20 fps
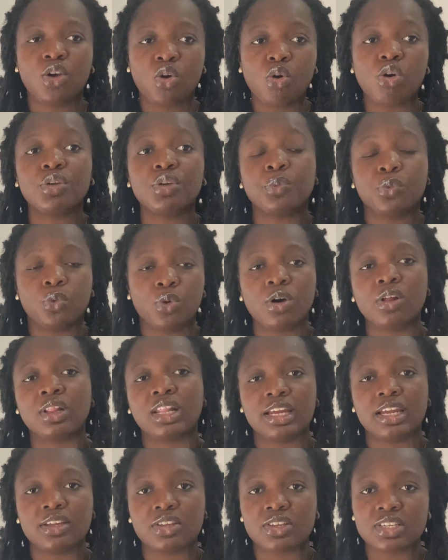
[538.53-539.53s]
God will
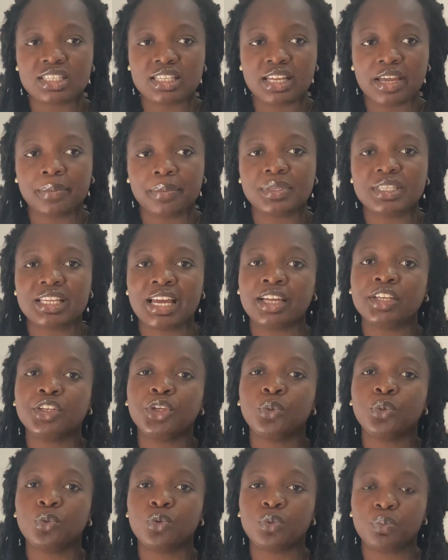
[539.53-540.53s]
order your steps,
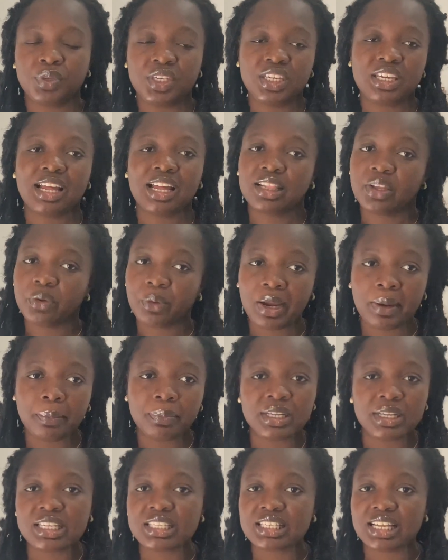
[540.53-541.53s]
and you will be at the right
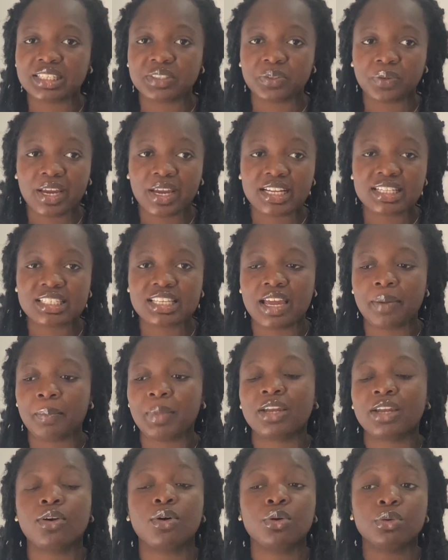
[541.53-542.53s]
place at the right time,
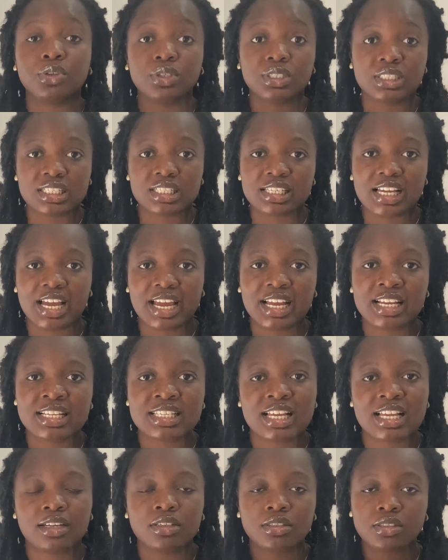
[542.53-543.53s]
and all your
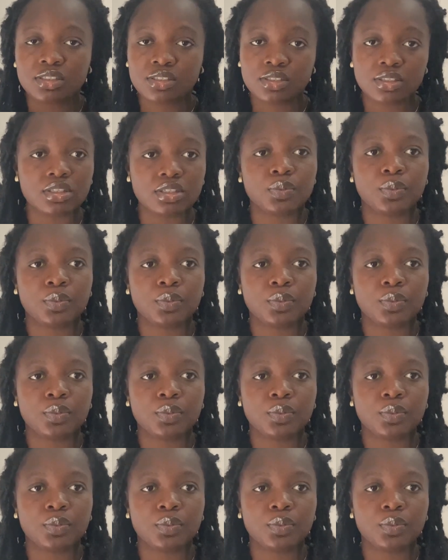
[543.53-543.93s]
desires according to